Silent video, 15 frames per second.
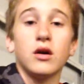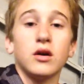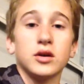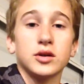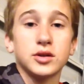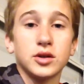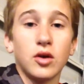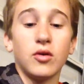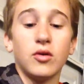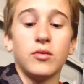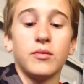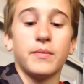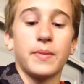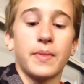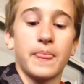So
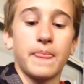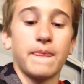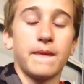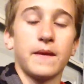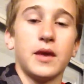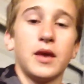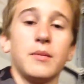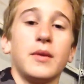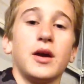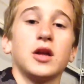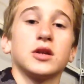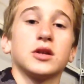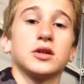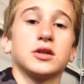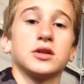it
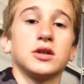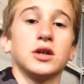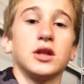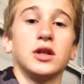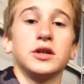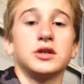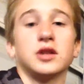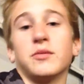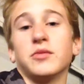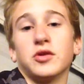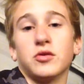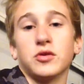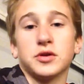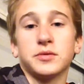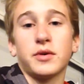makes at least double
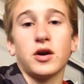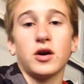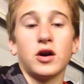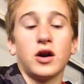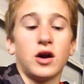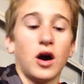the horsepower.